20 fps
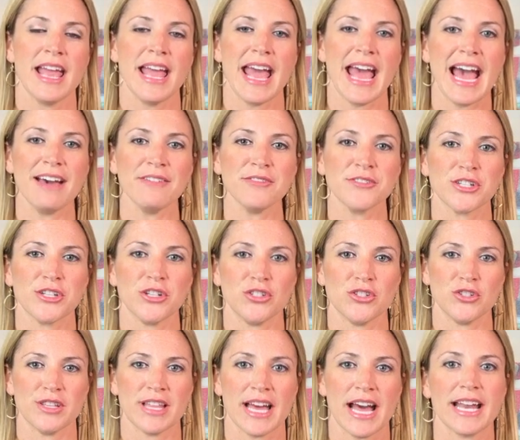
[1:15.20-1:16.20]
After you
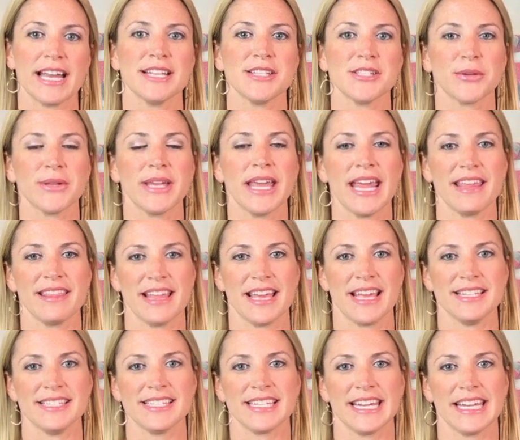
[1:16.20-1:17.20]
do that, it's okay
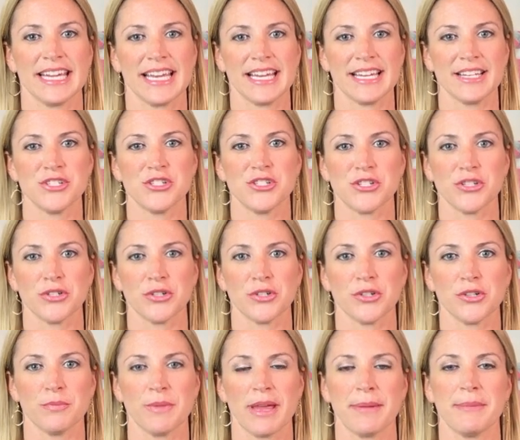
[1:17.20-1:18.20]
then to get
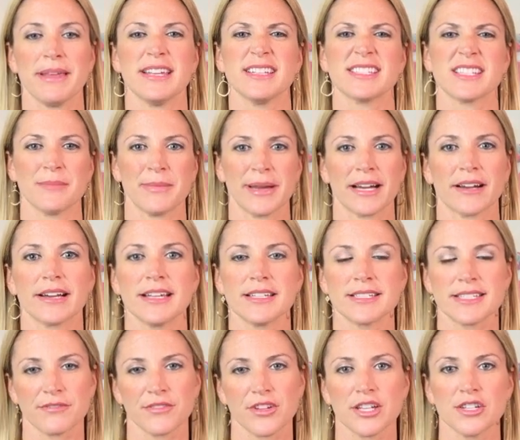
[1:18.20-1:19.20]
into maybe some
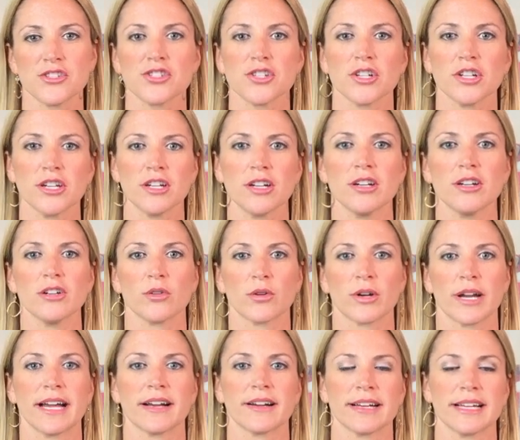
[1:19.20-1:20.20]
areas of concern or
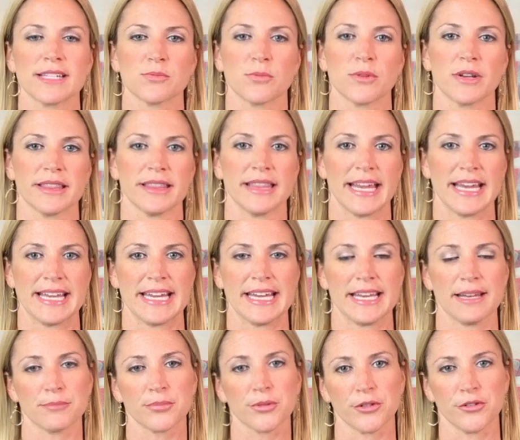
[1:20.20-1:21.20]
areas where they need
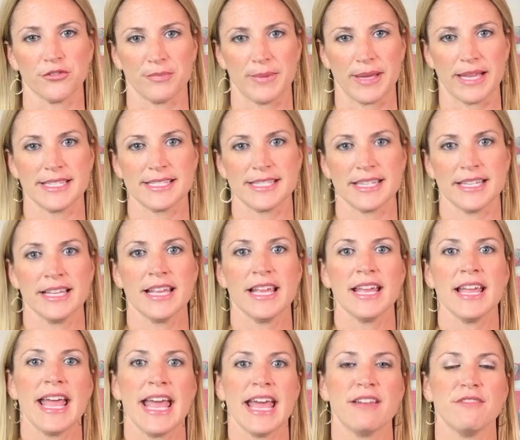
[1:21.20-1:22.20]
improvement.
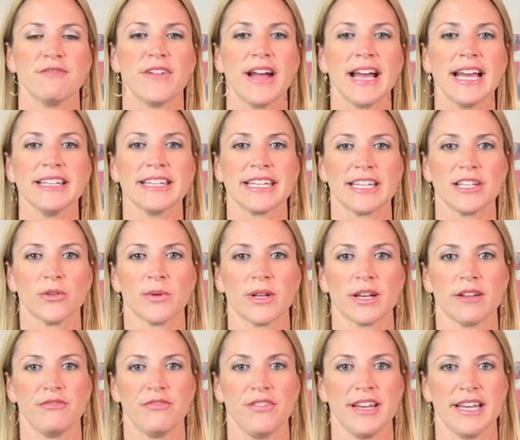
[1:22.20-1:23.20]
And finally, you'll want
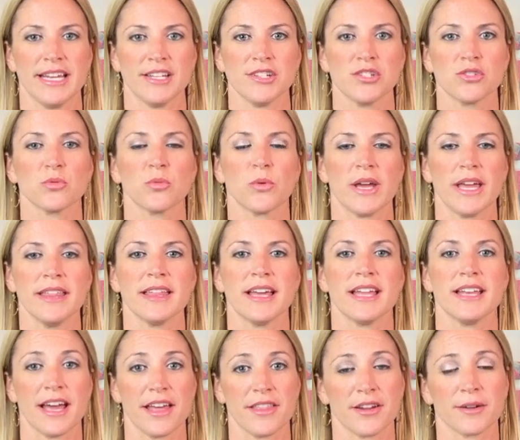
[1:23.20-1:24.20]
to finish with
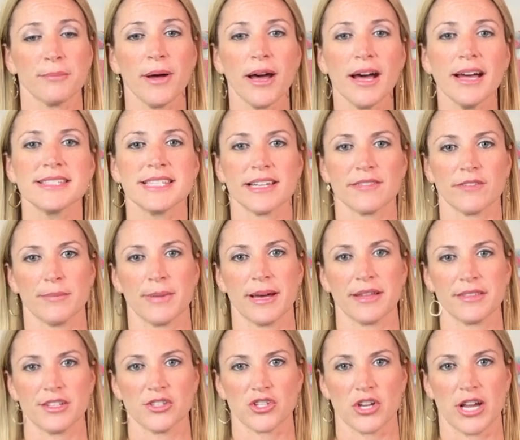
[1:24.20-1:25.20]
another positive
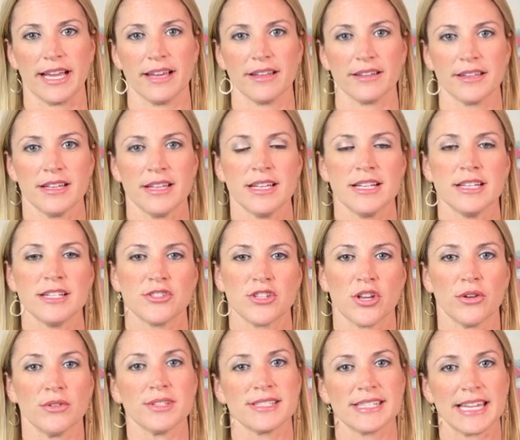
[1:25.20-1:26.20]
about the child.
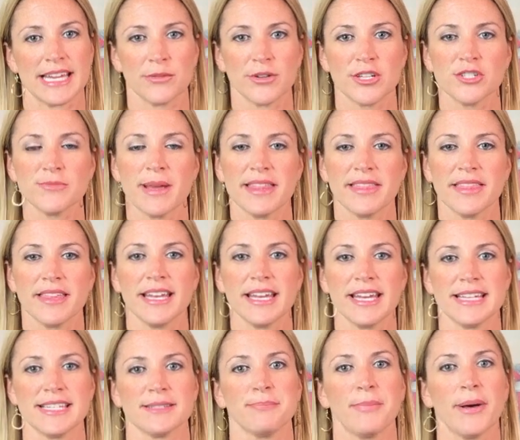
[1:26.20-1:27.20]
So, sandwich method
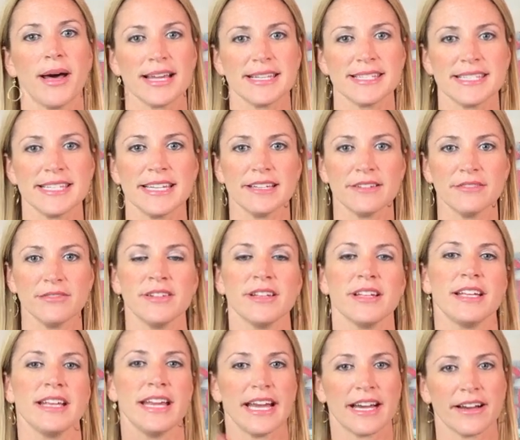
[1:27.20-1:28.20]
is positive,
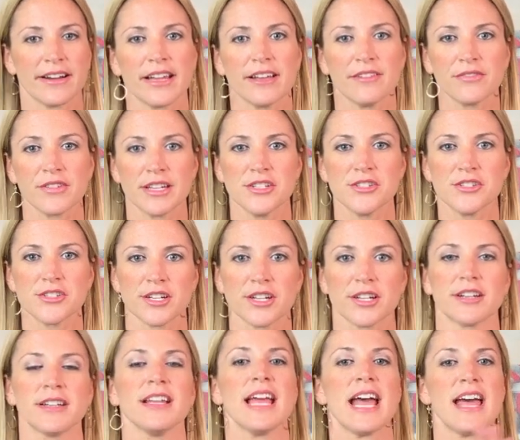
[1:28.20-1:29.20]
area of
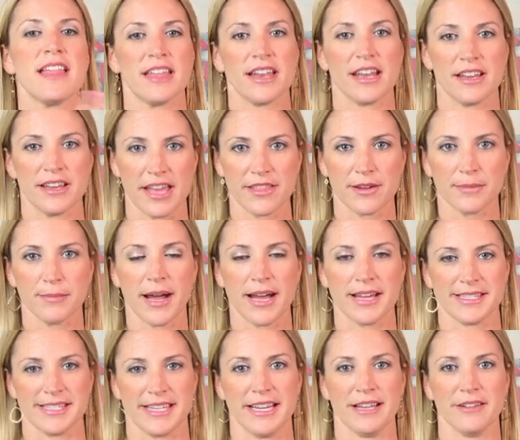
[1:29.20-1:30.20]
concern, and then another
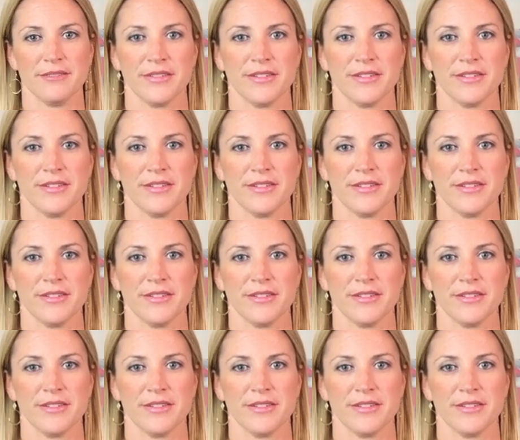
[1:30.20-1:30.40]
positive.